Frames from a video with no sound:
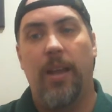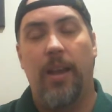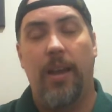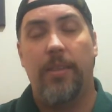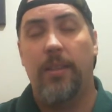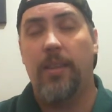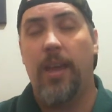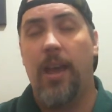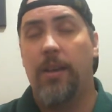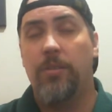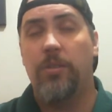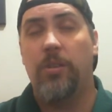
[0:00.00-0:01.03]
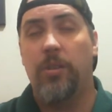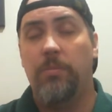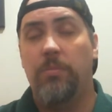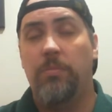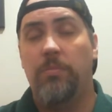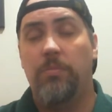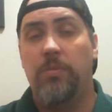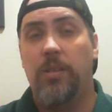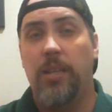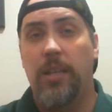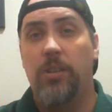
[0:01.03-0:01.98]
I think the hackers can
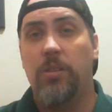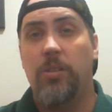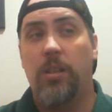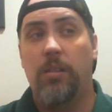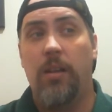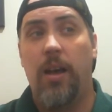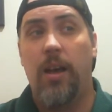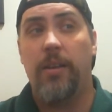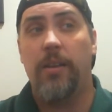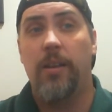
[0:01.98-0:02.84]
teach us a lot